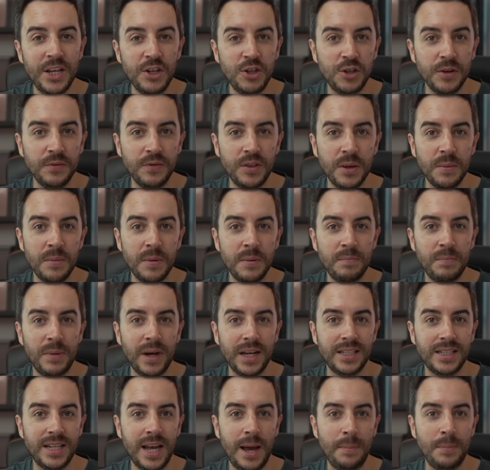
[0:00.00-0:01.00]
each of them
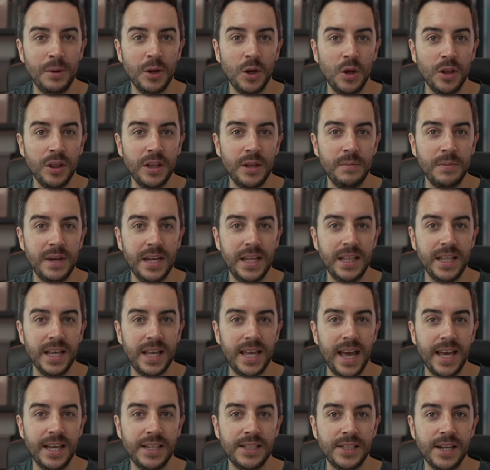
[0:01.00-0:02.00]
by tapping on them in the
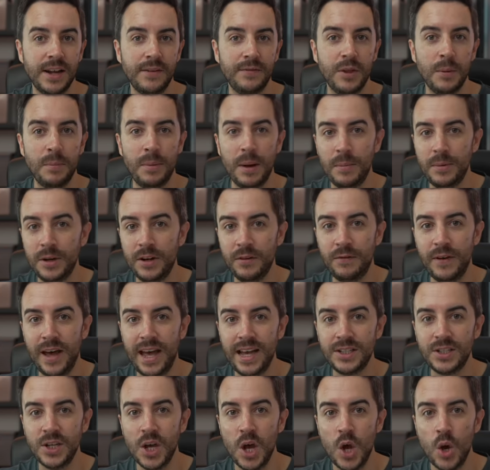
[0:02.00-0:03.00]
case of the bubble
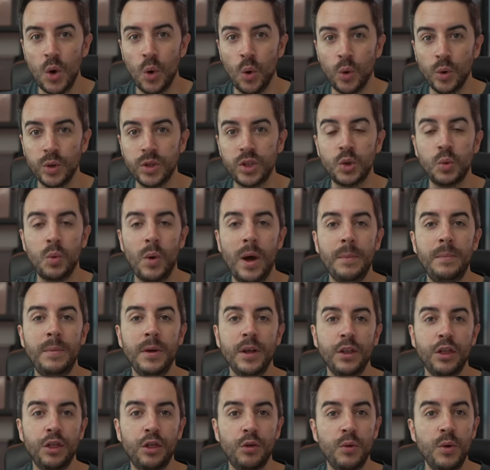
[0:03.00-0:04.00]
effects or
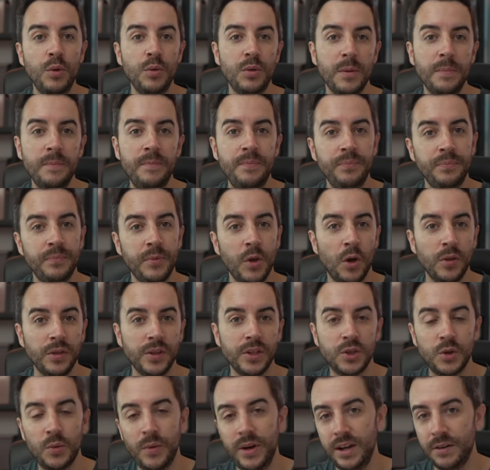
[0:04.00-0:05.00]
swiping through them on the
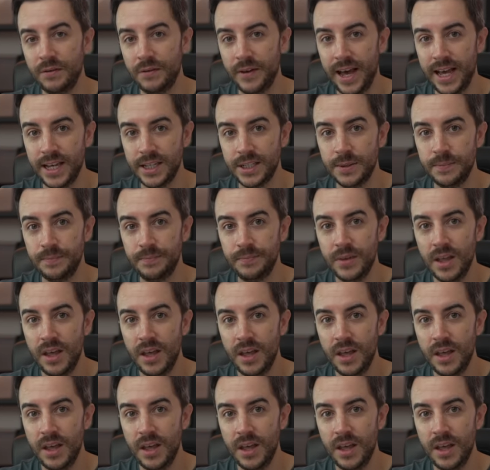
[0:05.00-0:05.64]
screen effects.